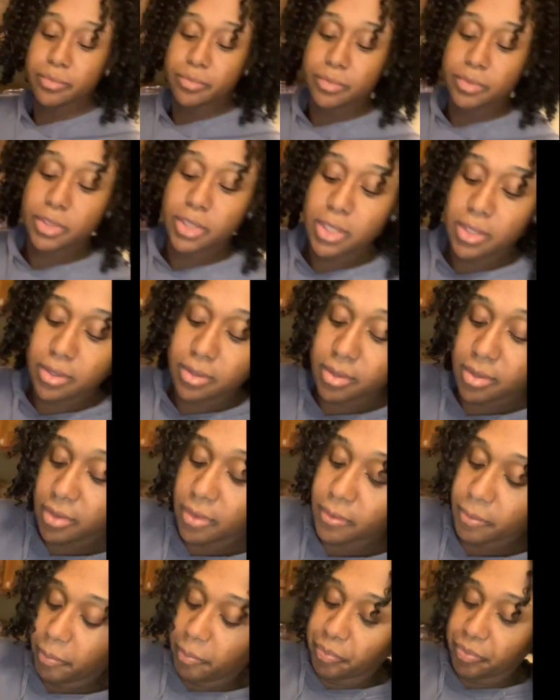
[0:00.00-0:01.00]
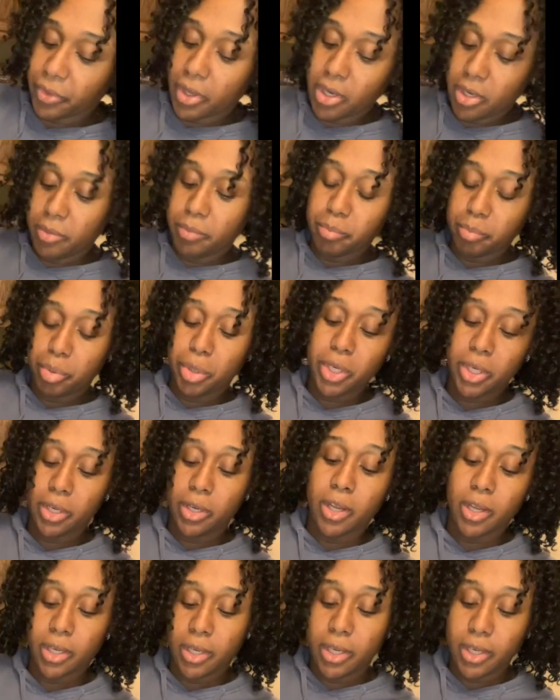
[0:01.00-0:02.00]
since I didn't put it
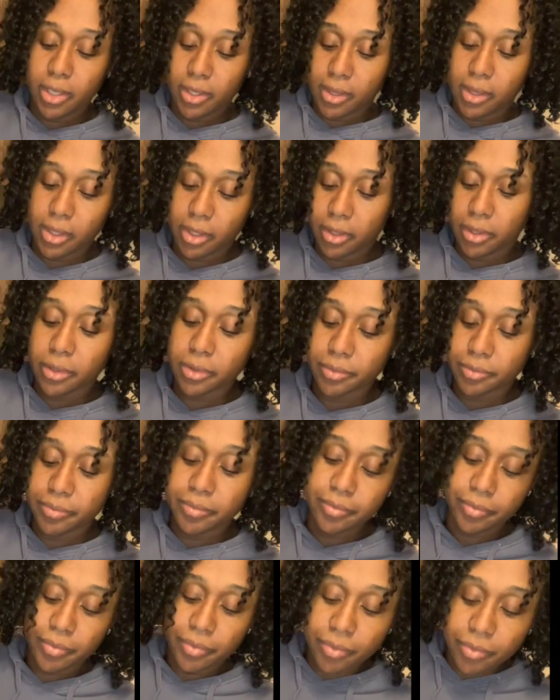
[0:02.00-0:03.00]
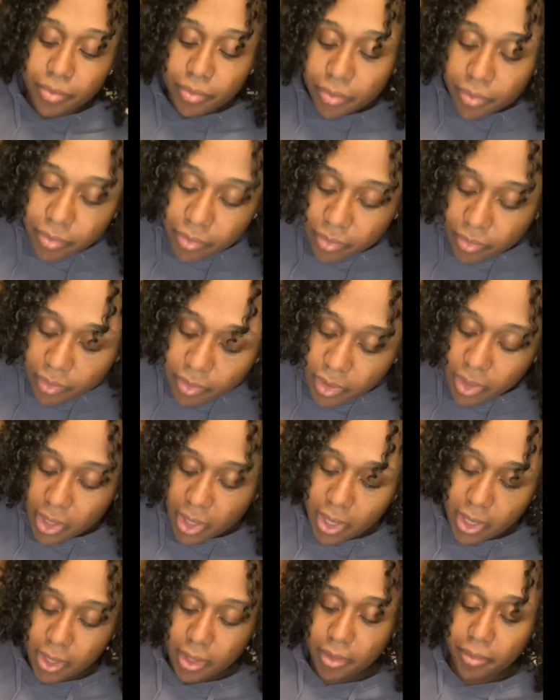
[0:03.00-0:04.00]
on anything.
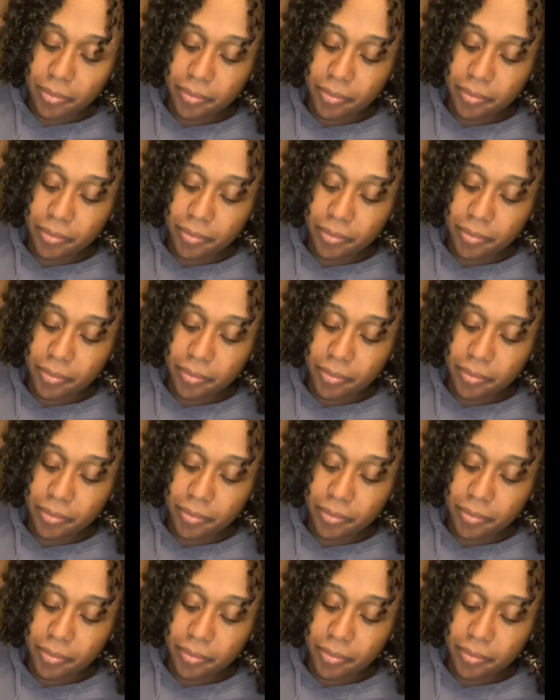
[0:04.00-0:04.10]
Okay.